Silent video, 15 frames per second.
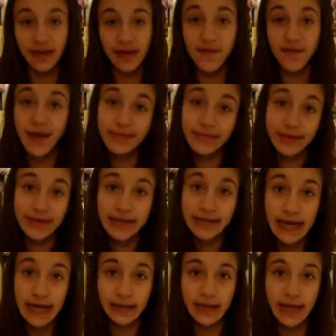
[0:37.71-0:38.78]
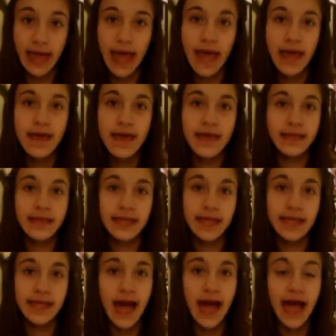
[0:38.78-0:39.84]
if you haven't read the title yet,
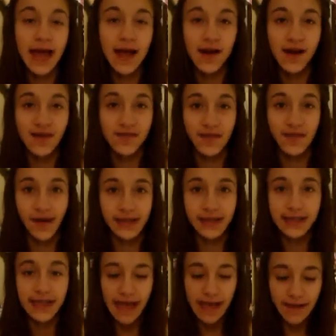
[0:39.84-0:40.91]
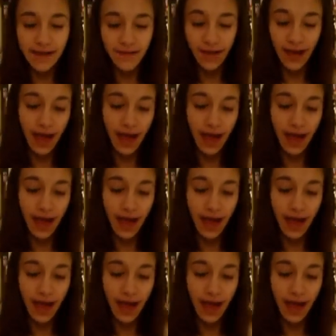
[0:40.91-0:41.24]
the I Heart Fall Tag.